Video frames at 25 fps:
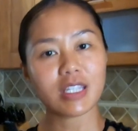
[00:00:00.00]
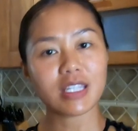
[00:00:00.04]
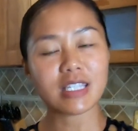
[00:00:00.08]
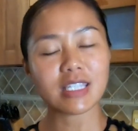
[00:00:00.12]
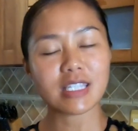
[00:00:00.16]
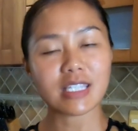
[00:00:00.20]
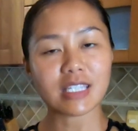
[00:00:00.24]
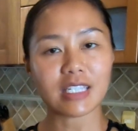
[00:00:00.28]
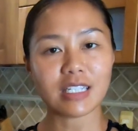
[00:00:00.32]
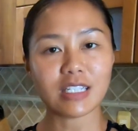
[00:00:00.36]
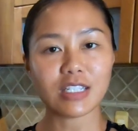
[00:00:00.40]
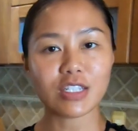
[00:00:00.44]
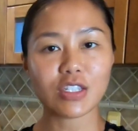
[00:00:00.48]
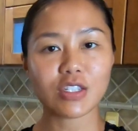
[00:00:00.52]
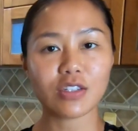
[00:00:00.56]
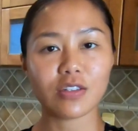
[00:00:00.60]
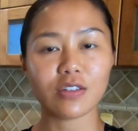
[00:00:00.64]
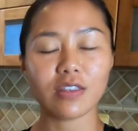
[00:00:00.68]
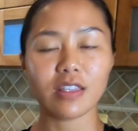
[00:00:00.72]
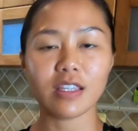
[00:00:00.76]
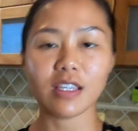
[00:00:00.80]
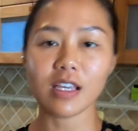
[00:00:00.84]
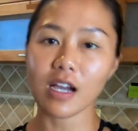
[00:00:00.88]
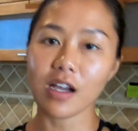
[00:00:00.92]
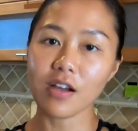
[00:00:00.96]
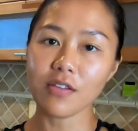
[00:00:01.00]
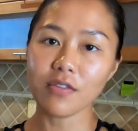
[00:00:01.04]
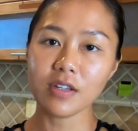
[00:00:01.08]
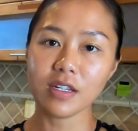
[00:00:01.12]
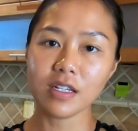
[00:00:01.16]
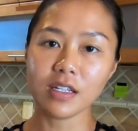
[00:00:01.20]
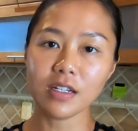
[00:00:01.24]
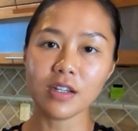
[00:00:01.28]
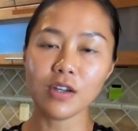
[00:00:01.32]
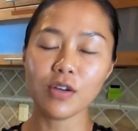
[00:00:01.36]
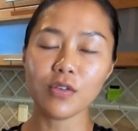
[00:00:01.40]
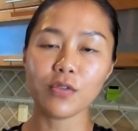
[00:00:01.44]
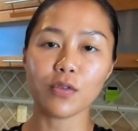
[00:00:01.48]
this into the
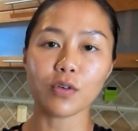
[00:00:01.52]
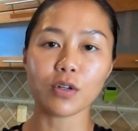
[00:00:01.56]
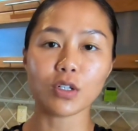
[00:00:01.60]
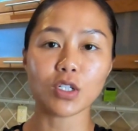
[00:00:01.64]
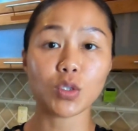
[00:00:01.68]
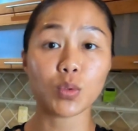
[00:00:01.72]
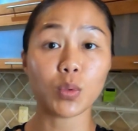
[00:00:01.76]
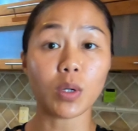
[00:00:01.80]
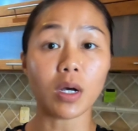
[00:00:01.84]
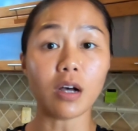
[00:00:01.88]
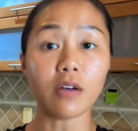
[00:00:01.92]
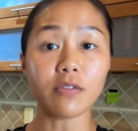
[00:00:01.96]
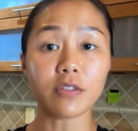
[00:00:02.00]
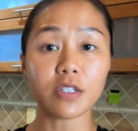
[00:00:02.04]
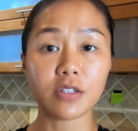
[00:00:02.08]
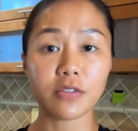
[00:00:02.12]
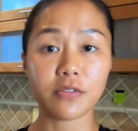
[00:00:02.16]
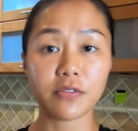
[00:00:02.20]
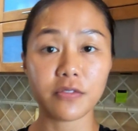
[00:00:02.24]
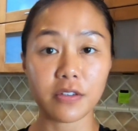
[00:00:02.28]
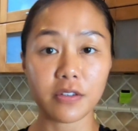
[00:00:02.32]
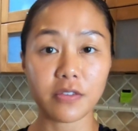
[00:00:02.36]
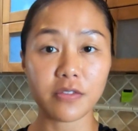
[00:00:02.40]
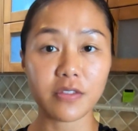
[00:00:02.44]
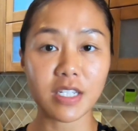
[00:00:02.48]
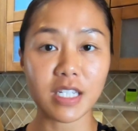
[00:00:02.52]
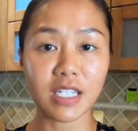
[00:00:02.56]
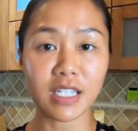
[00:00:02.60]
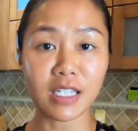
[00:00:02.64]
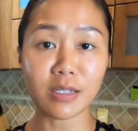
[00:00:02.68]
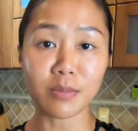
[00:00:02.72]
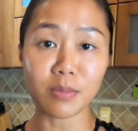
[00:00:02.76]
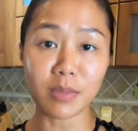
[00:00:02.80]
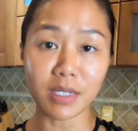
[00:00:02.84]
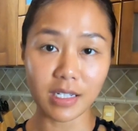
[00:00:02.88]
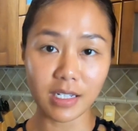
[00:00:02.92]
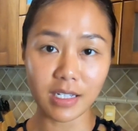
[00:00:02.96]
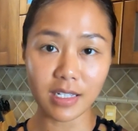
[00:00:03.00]
oven for 12 to 15
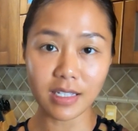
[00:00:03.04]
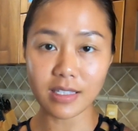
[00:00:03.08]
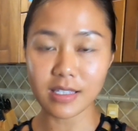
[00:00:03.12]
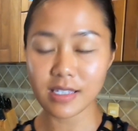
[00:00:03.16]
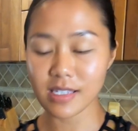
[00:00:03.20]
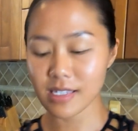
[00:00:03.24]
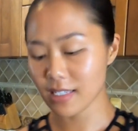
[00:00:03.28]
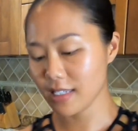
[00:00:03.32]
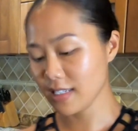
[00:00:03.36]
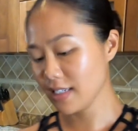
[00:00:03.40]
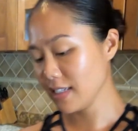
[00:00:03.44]
minutes.